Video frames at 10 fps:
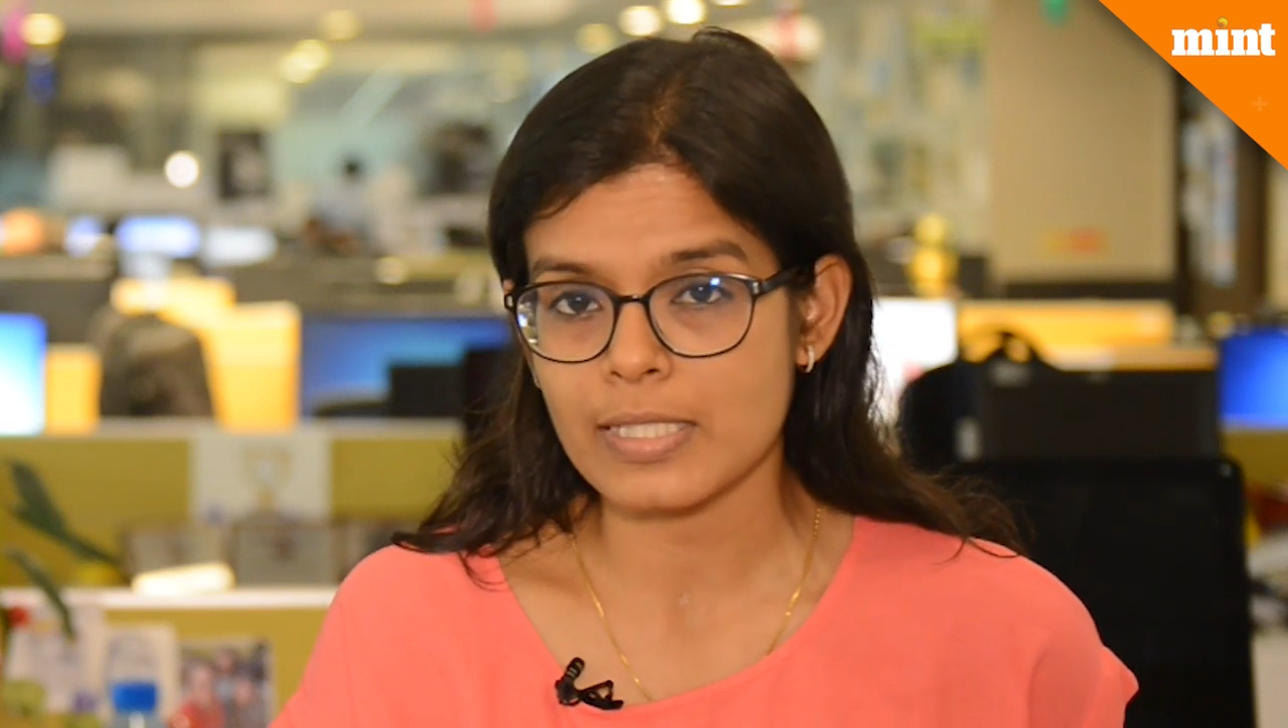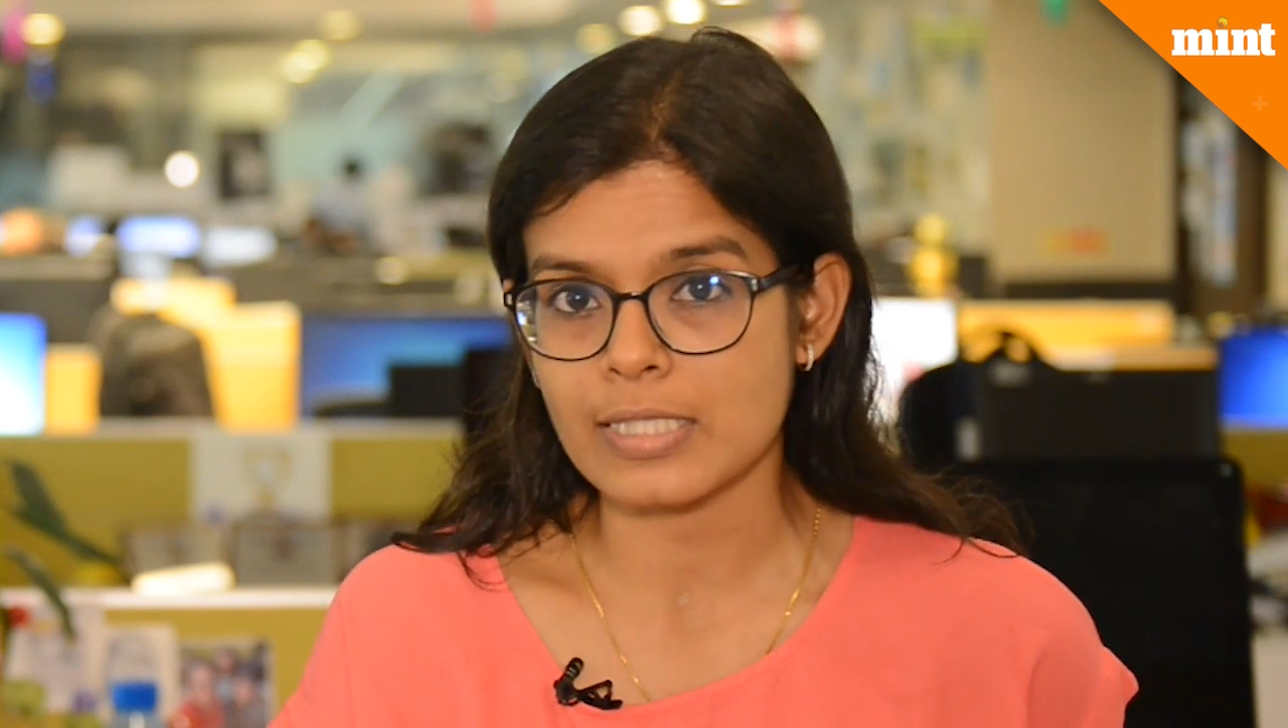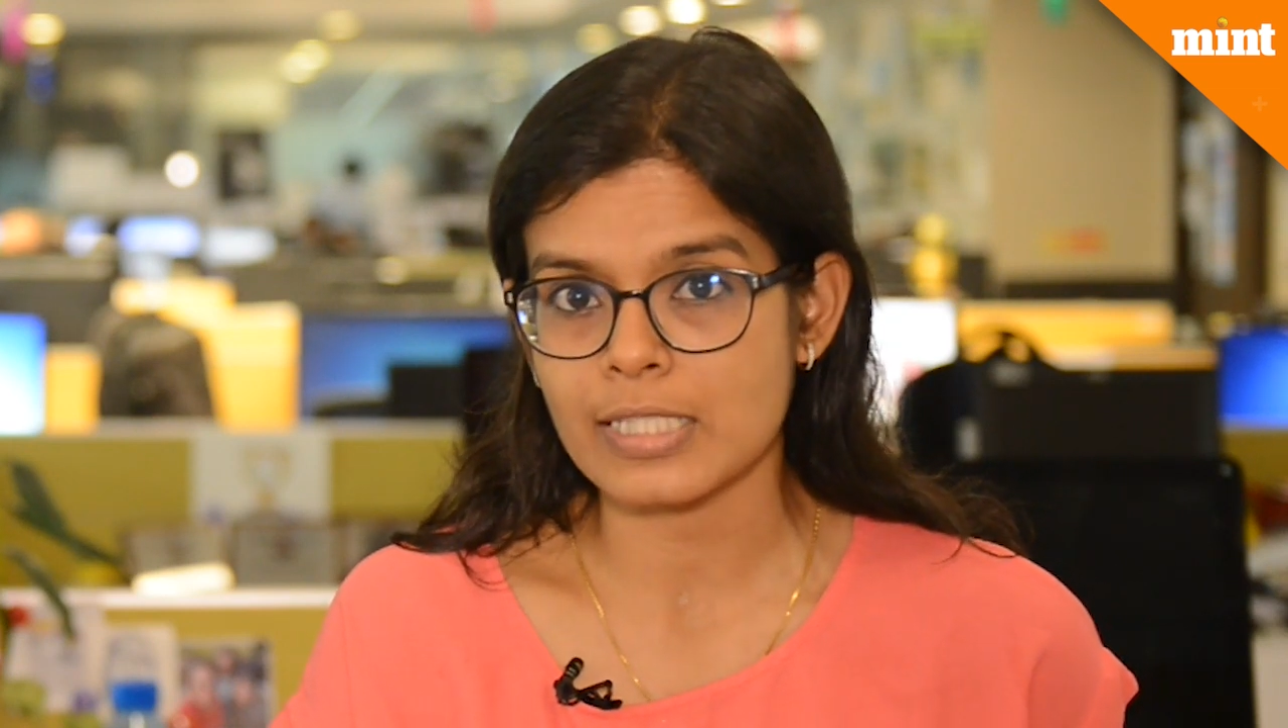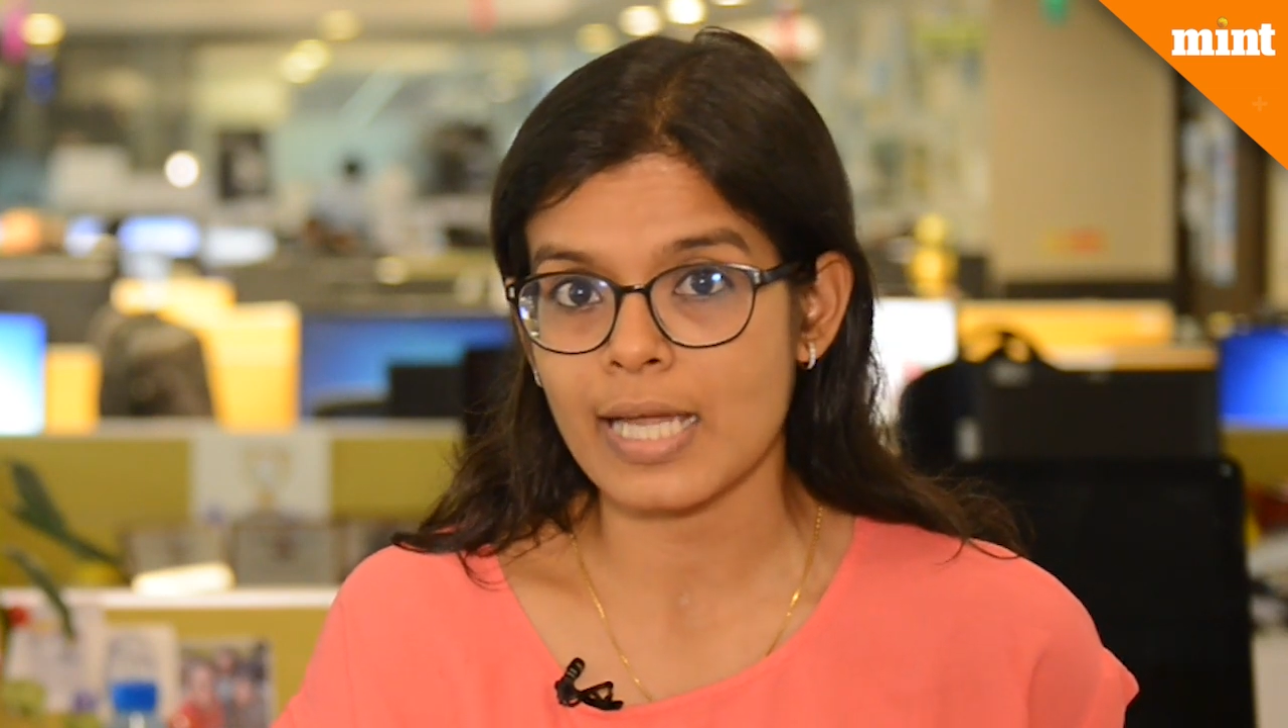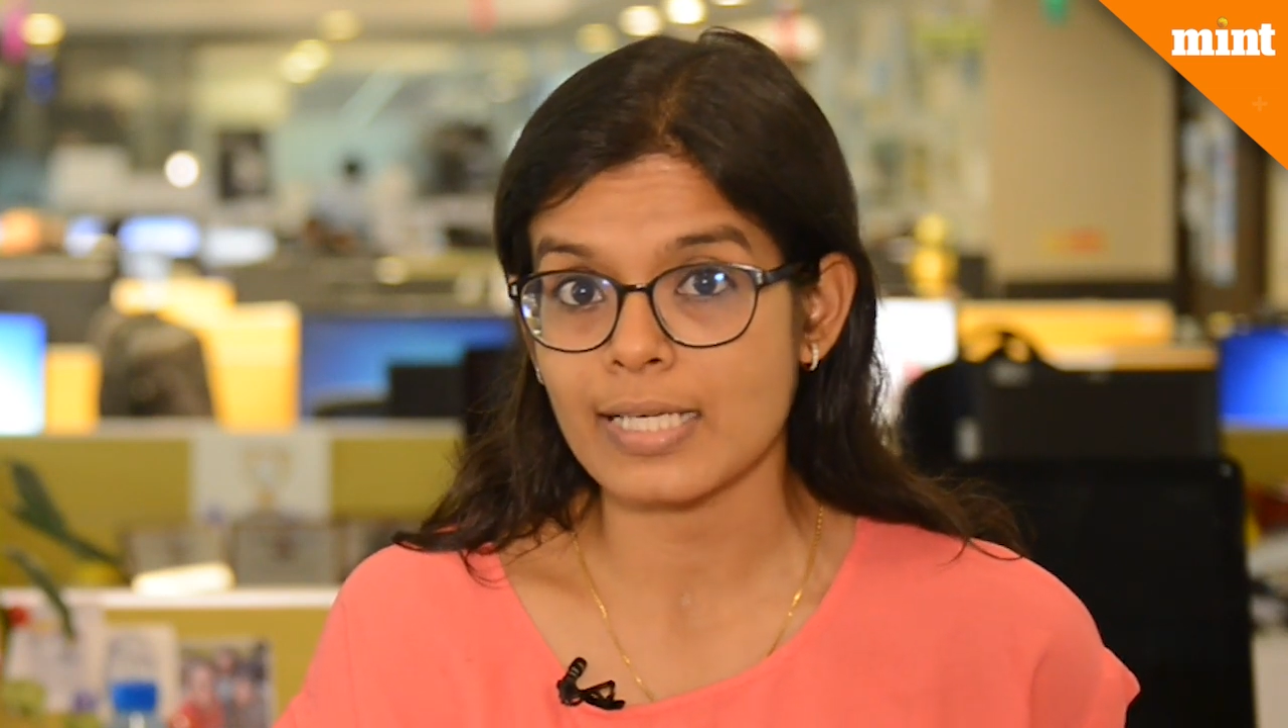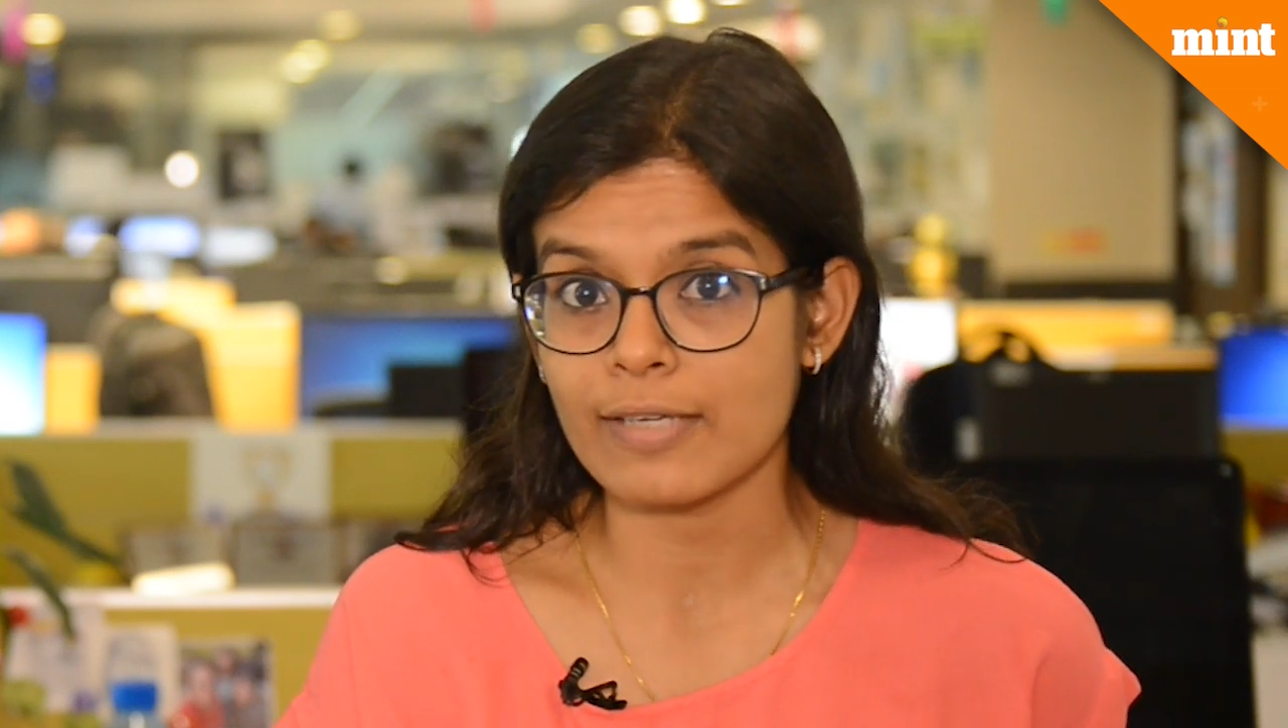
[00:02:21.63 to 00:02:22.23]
Ministry had